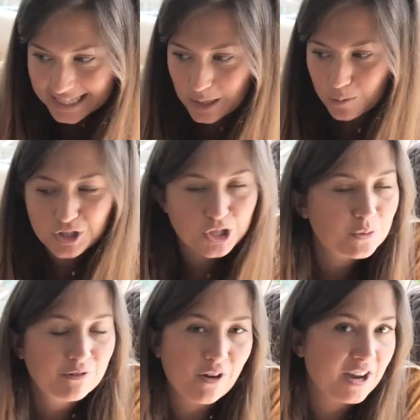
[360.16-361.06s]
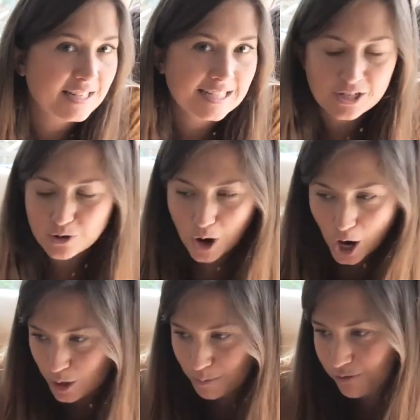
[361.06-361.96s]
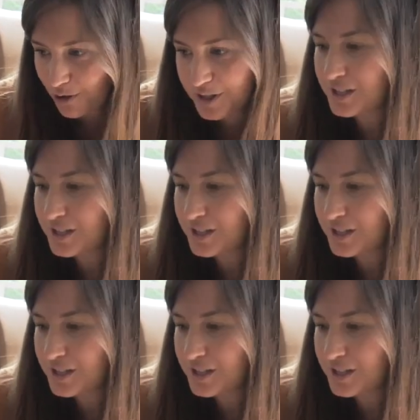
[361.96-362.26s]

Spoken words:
here, which you would find in your home, for